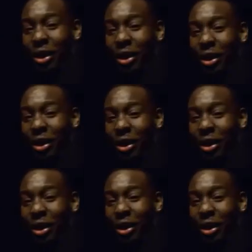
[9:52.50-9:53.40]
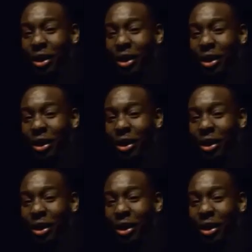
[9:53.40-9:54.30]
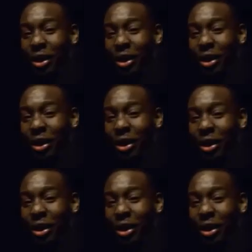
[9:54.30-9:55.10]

No words are spoken by the person on screen.